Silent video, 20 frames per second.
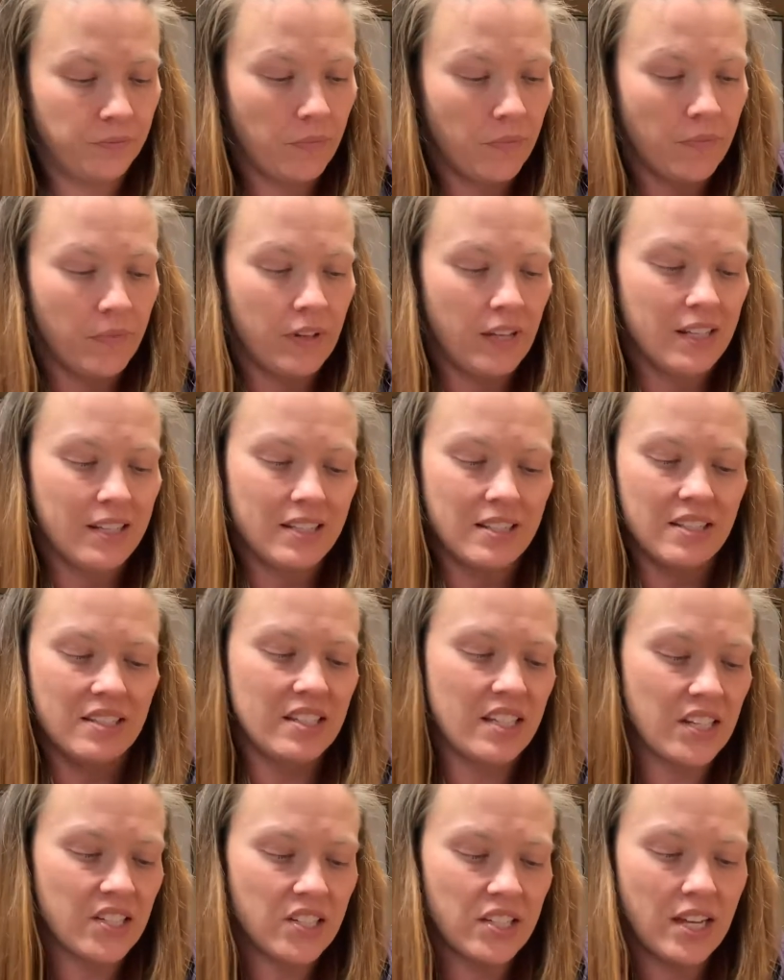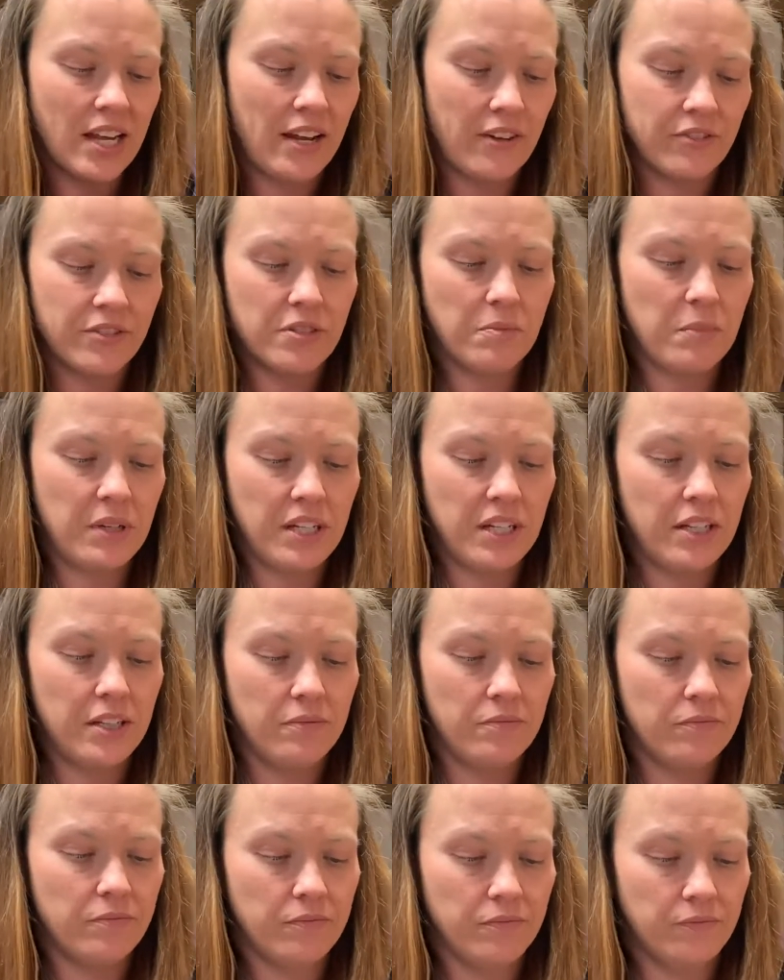It doesn't have to be
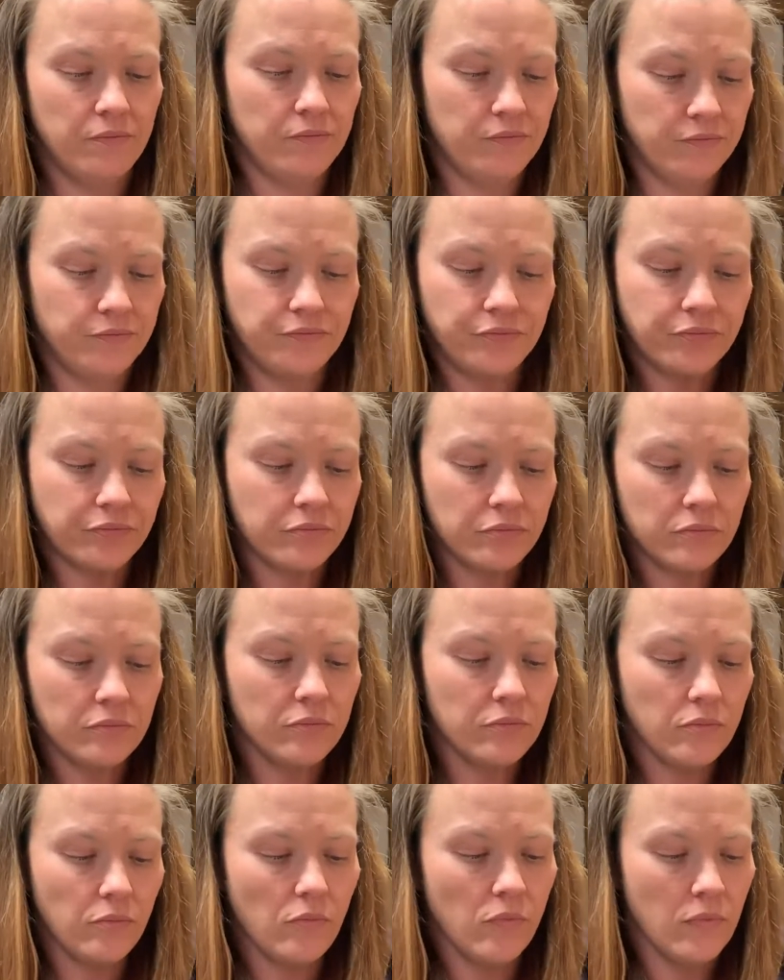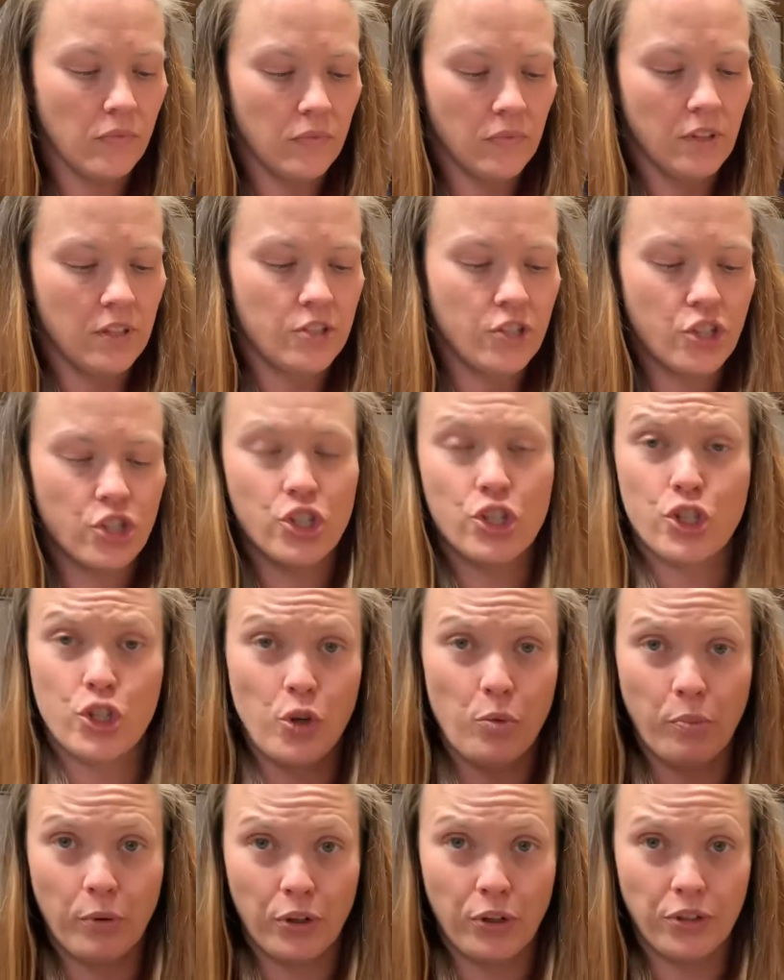
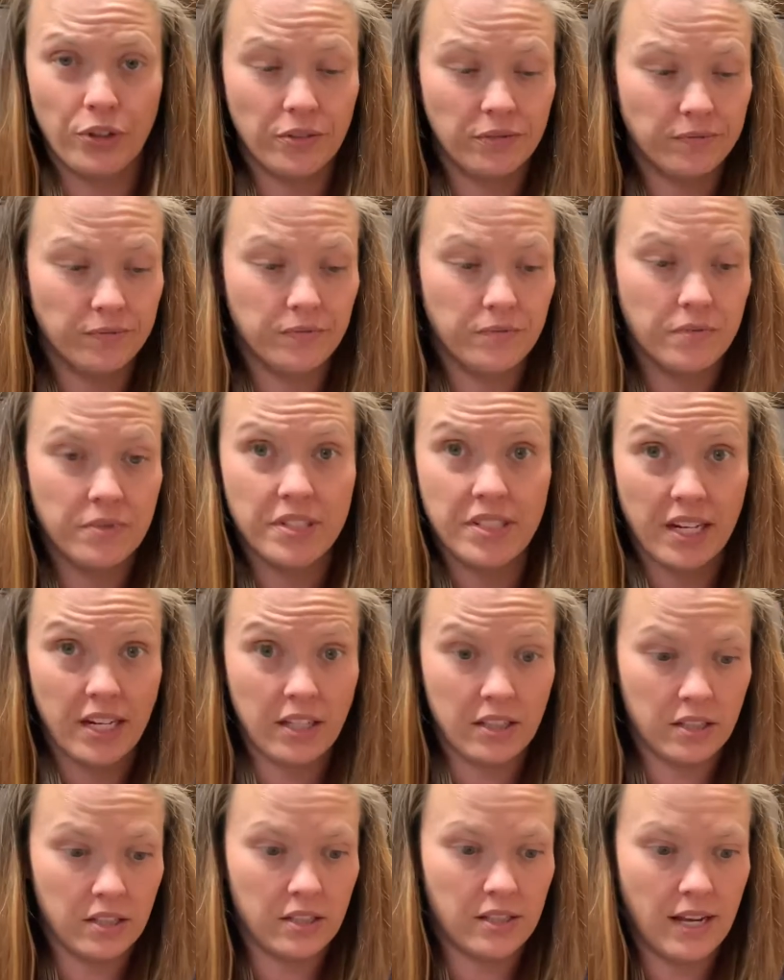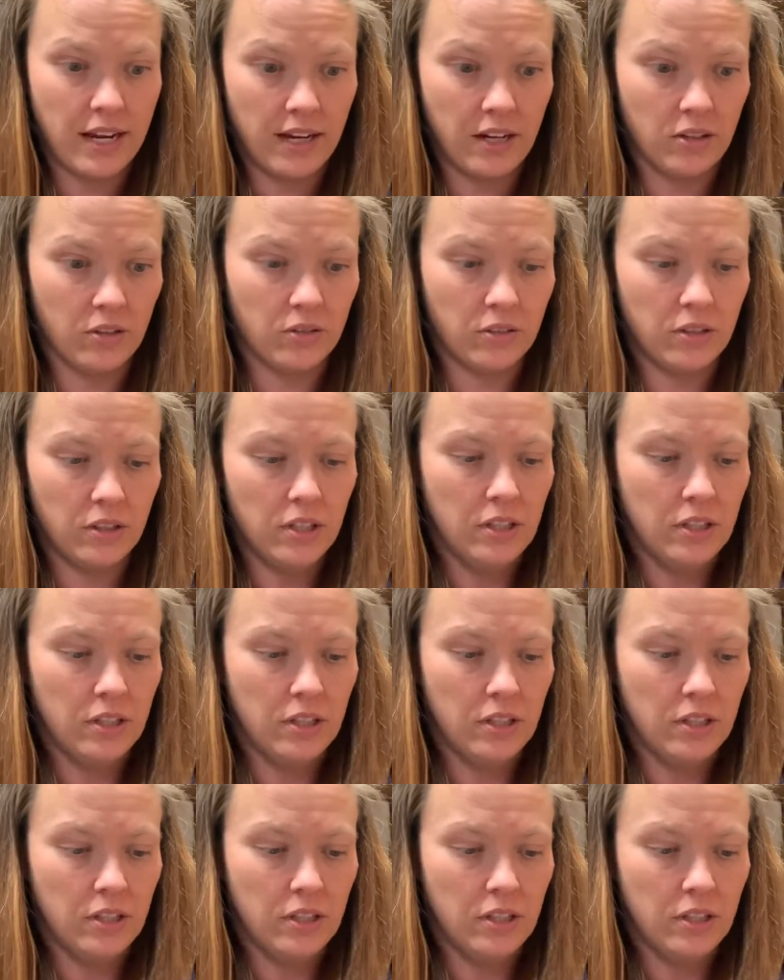super sanded down.